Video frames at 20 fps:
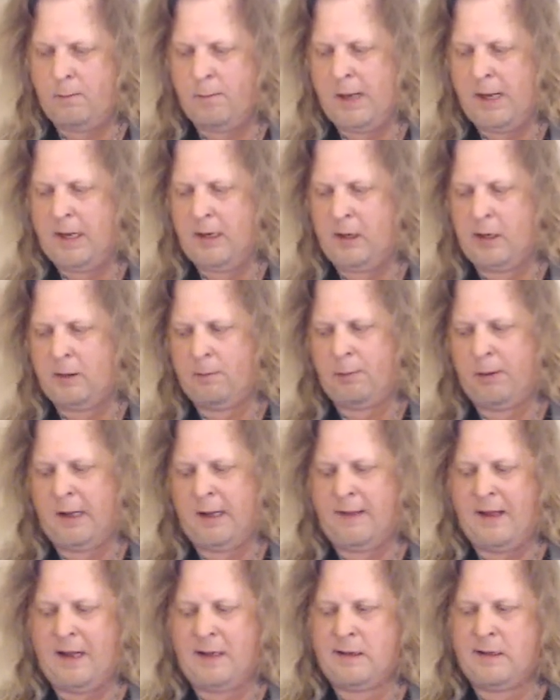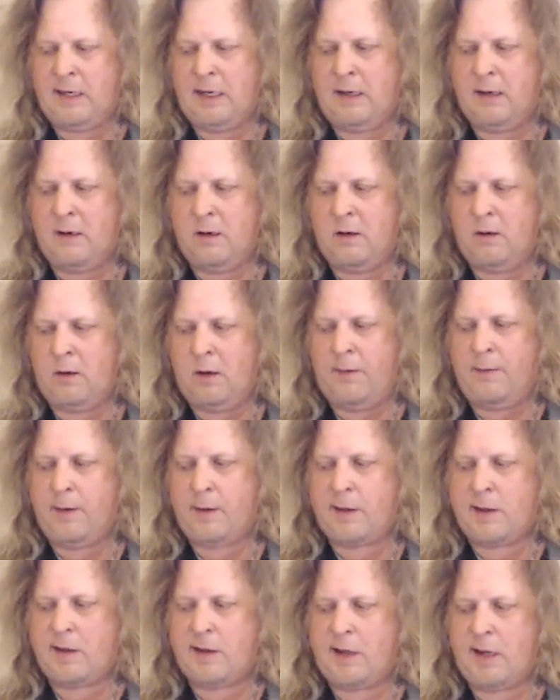but you could play that D note on the
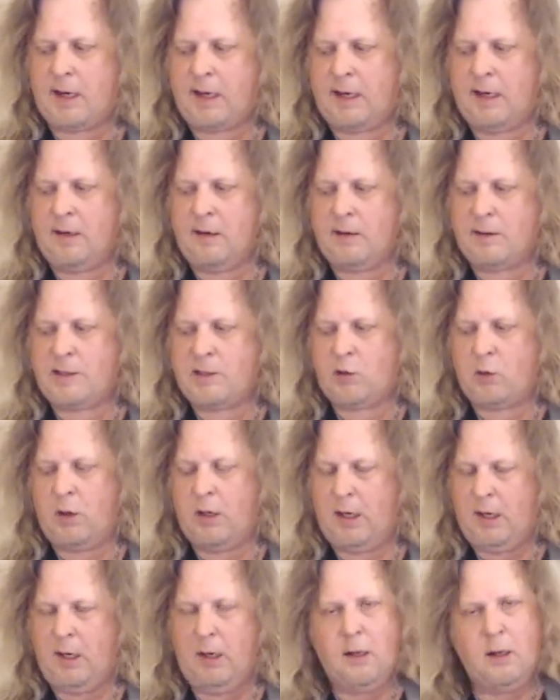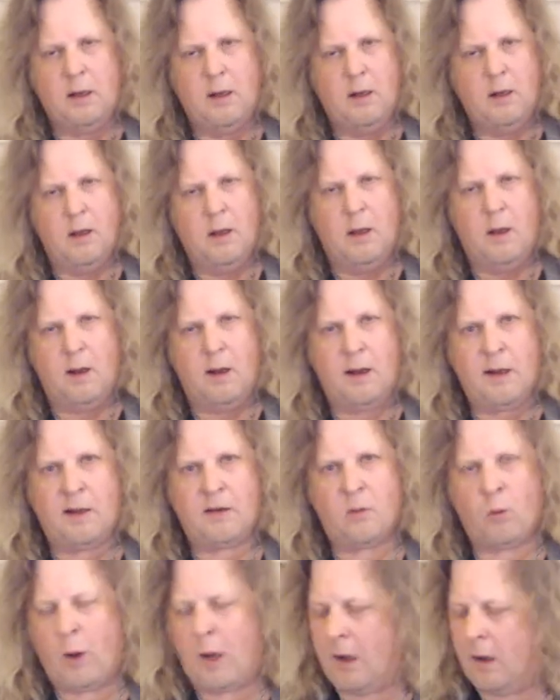2nd string
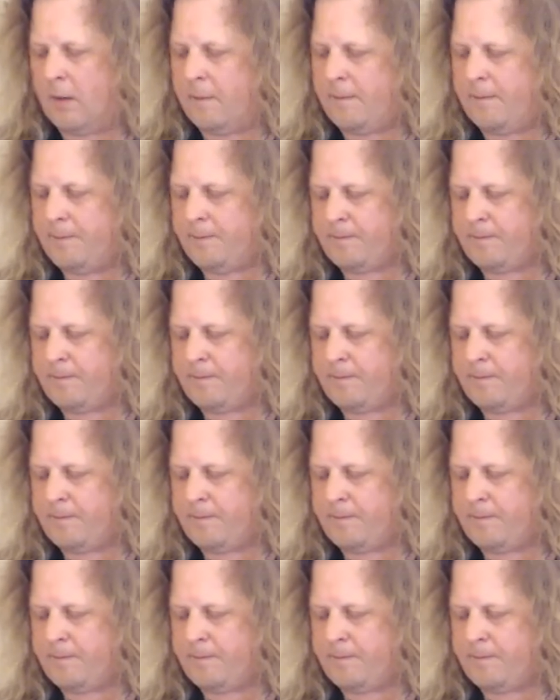as well.